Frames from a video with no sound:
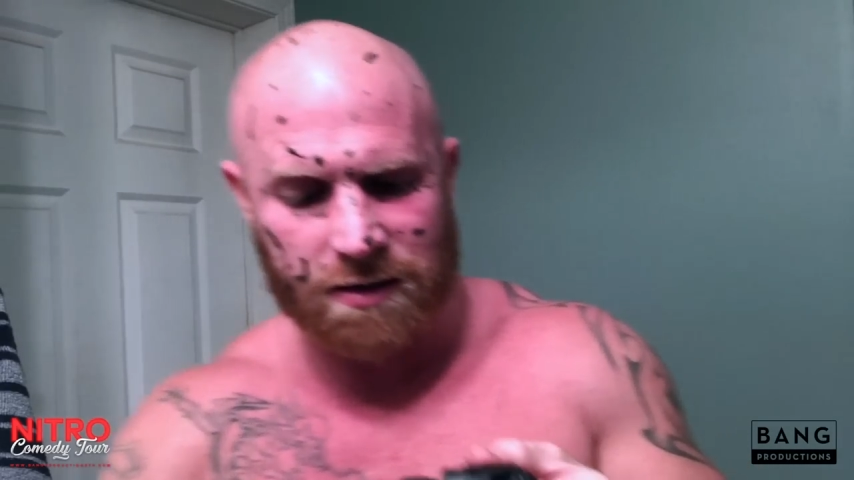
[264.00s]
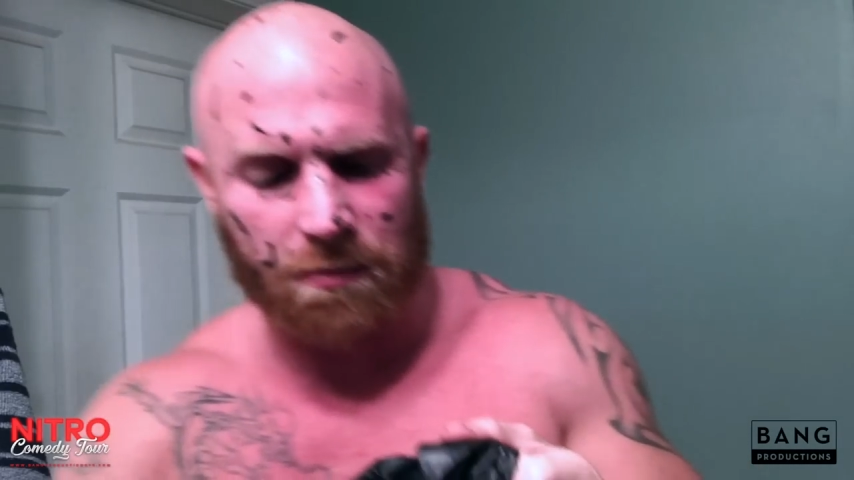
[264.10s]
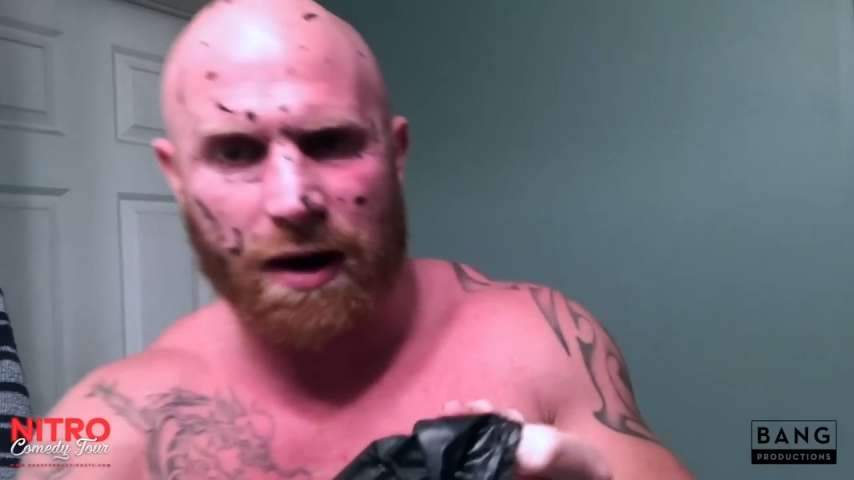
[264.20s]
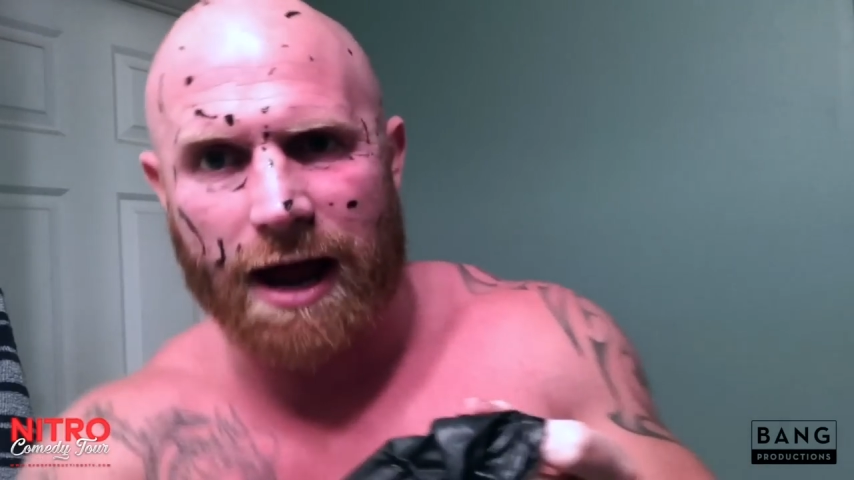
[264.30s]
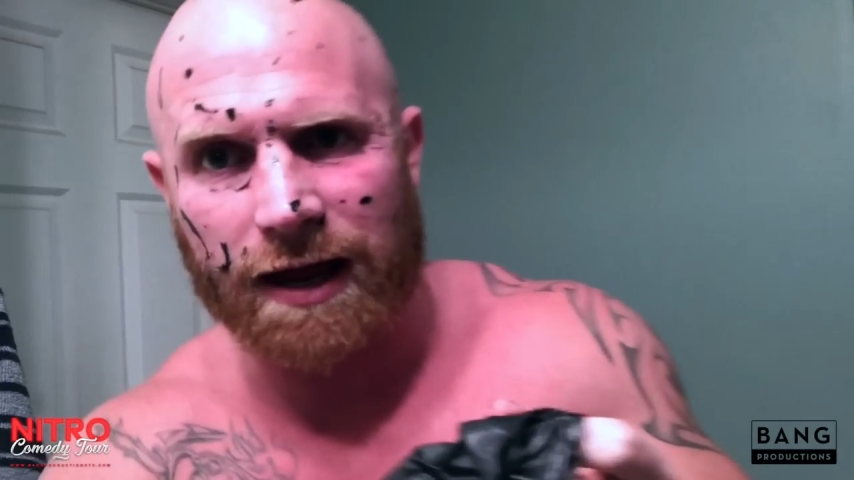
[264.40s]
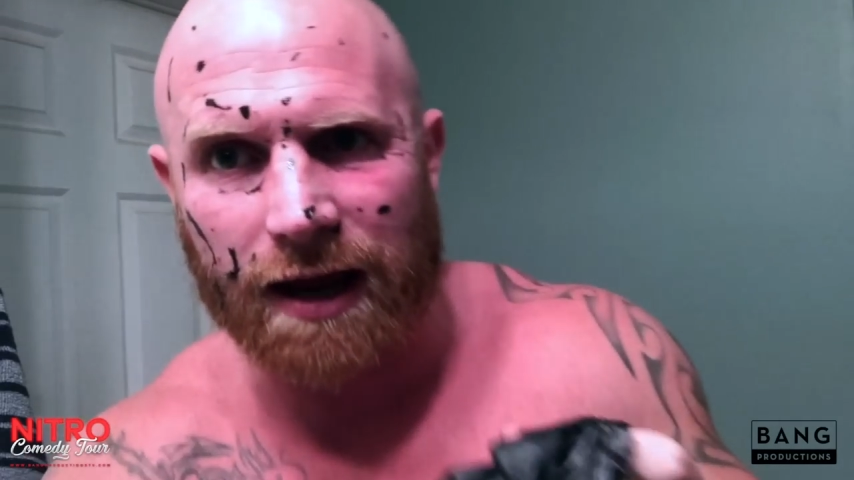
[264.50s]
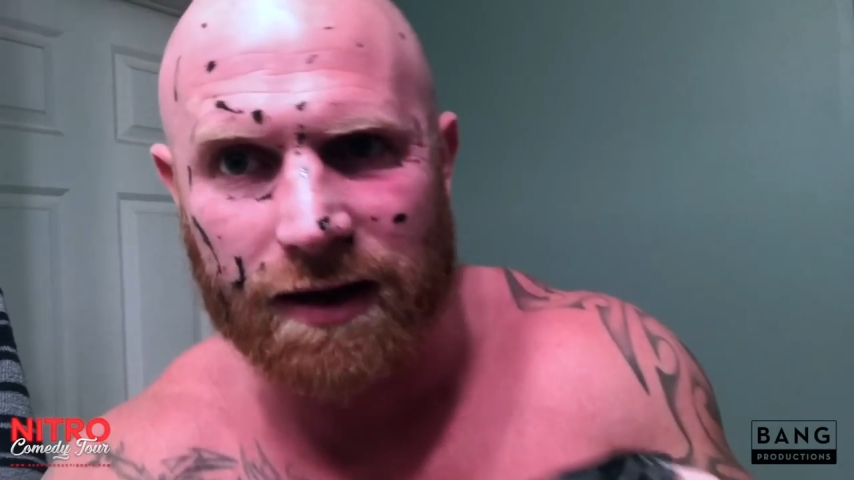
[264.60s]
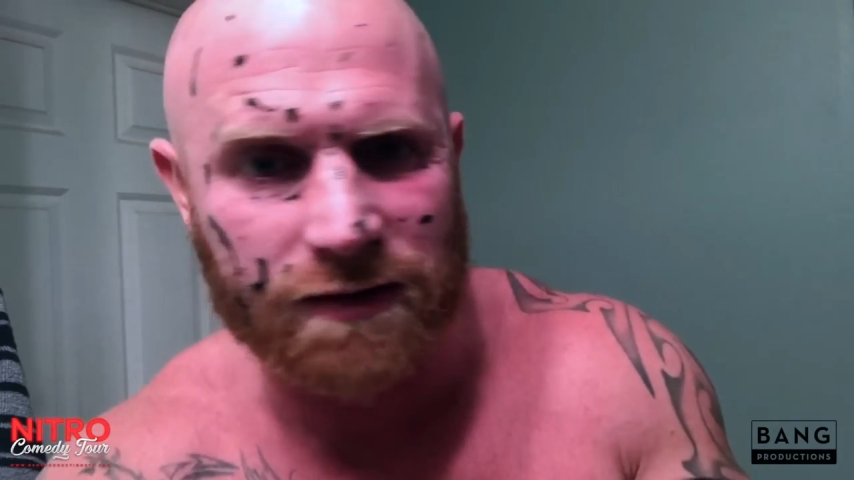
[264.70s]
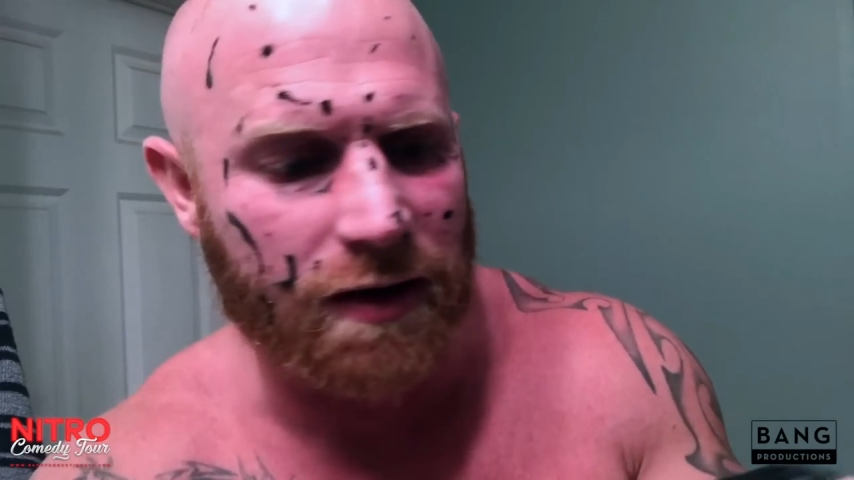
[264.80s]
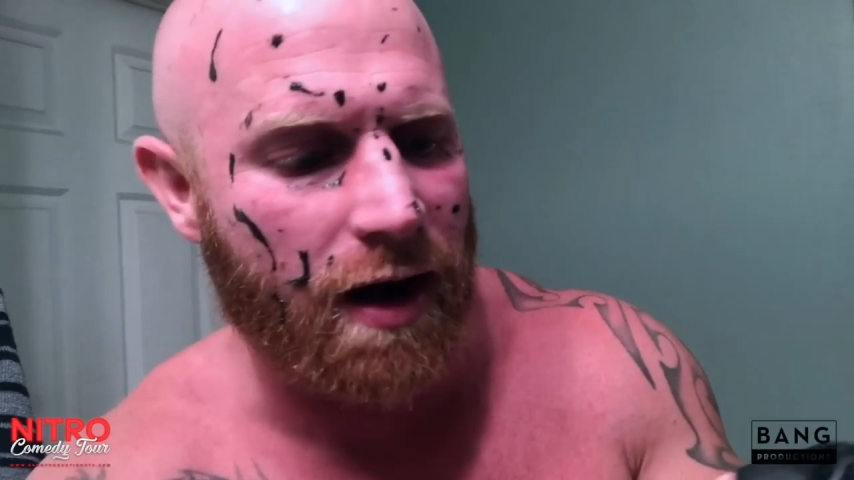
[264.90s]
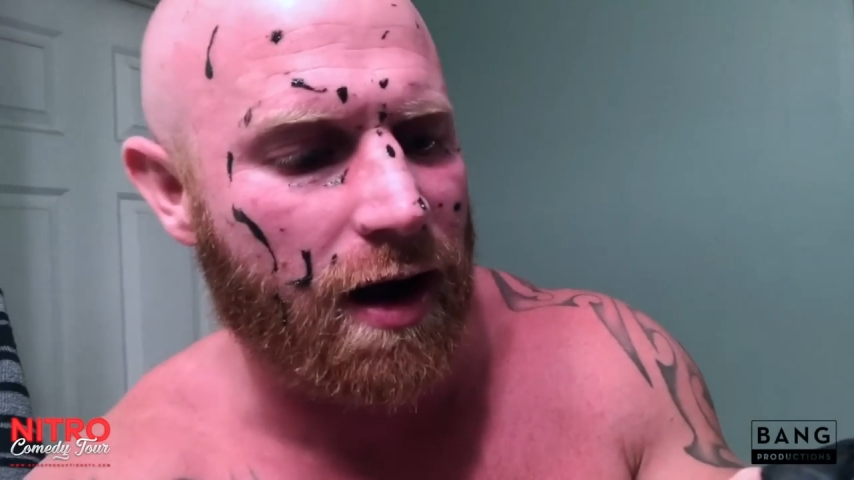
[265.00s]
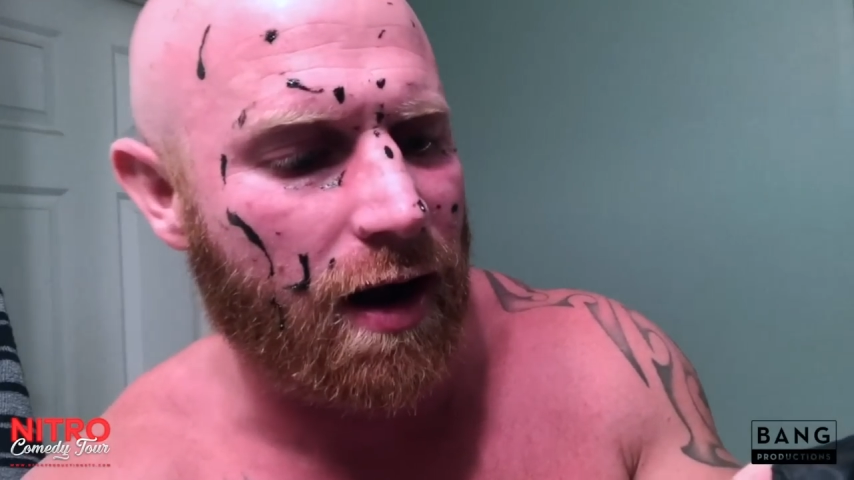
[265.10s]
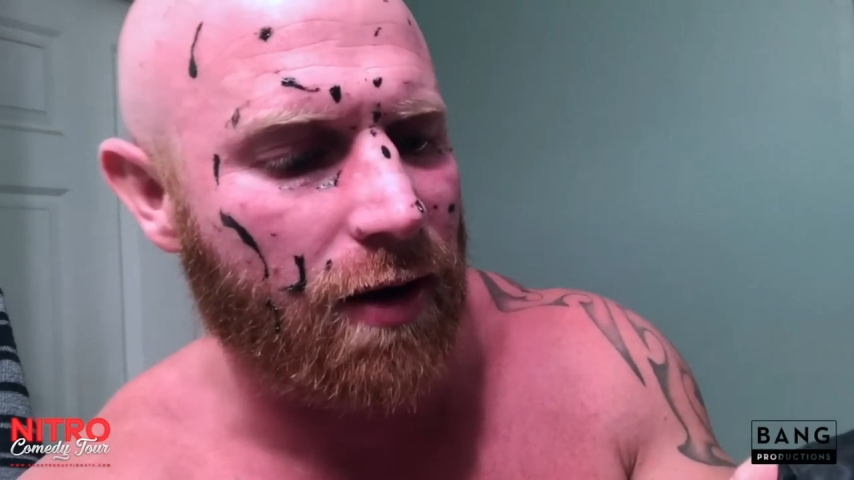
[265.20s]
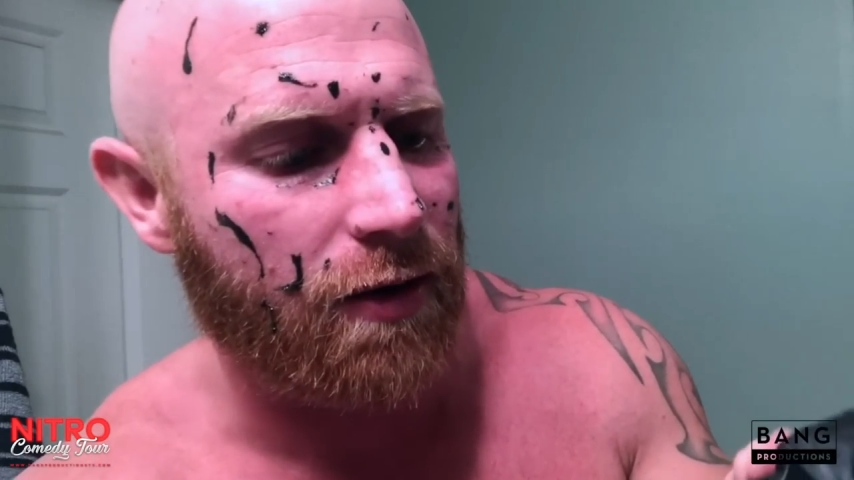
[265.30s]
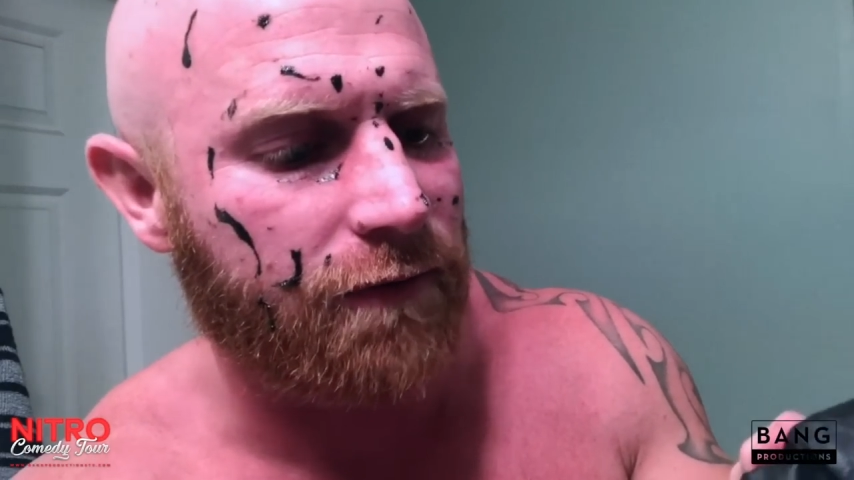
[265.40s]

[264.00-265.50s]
some blackheads in there. I don't know